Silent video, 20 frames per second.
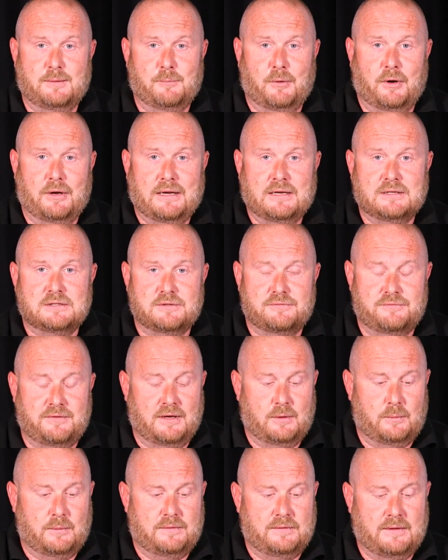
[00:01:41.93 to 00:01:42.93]
might
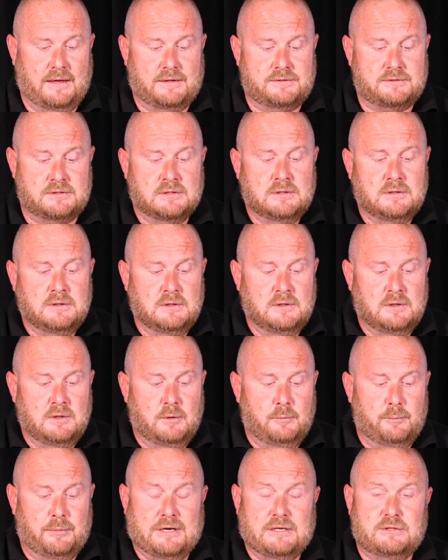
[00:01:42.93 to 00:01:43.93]
interfere with this,
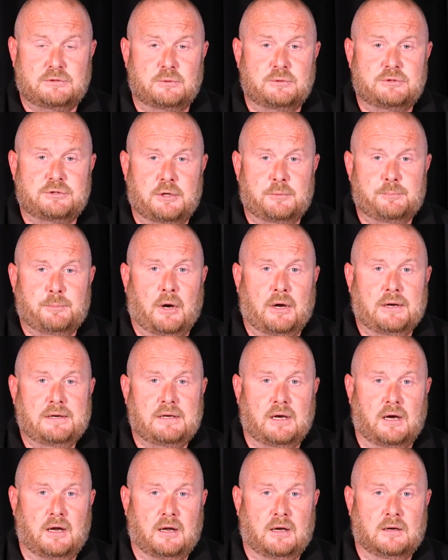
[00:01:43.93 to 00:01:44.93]
but it's also
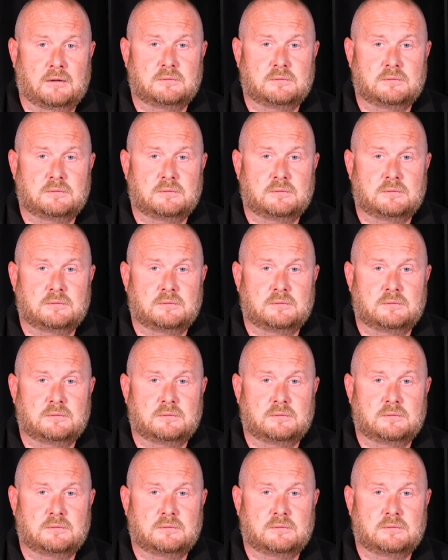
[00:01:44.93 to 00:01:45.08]
bi-colour.